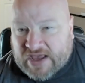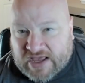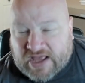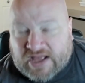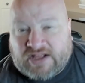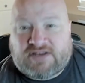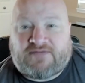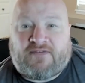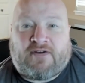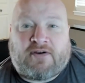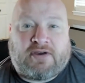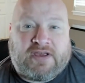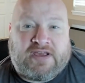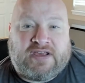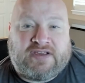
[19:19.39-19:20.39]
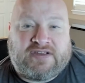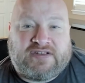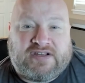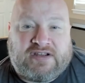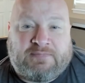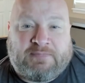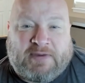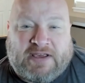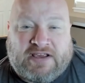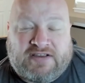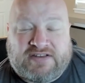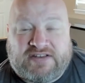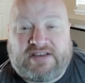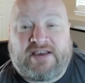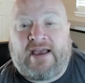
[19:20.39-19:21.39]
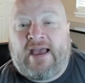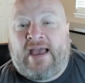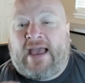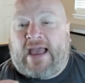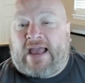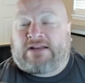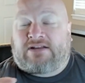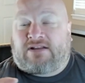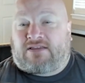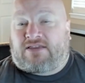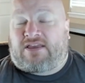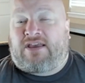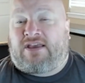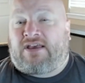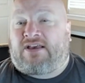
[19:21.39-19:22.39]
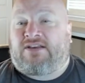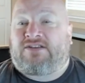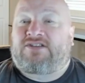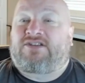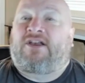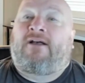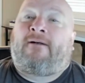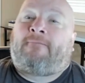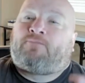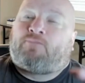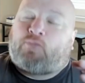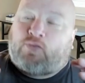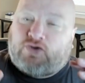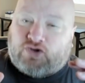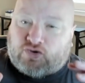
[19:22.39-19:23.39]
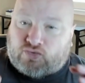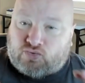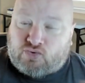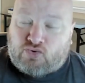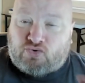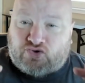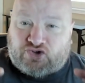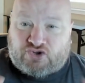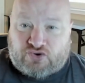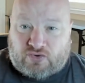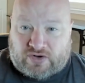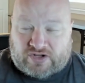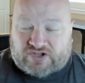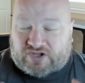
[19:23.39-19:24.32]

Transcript: It's very easy peasy. And the thing is, when you lose units,